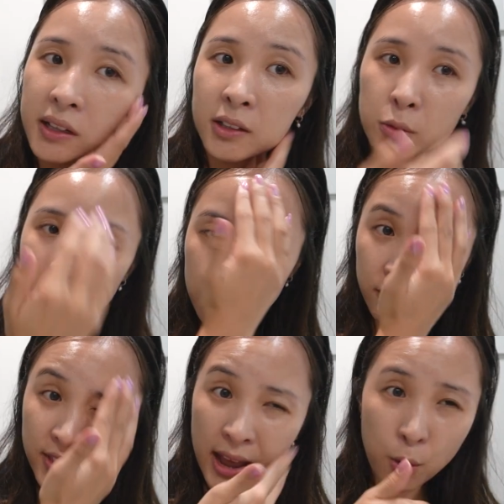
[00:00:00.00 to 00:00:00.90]
a little bit
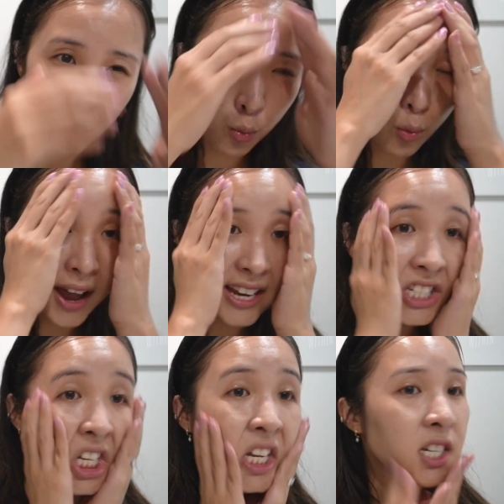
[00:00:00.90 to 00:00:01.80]
of that
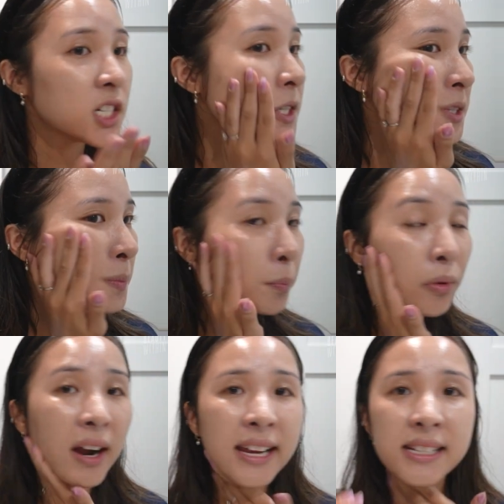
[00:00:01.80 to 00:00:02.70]
whitish
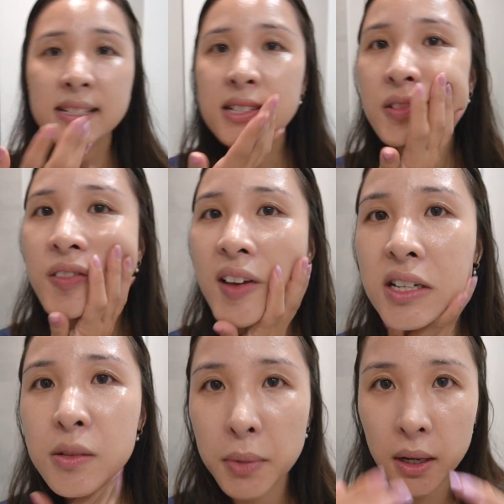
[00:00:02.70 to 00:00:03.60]
brightened
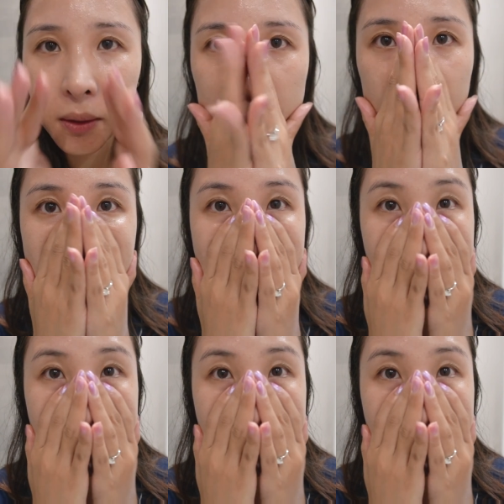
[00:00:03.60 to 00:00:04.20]
effect, but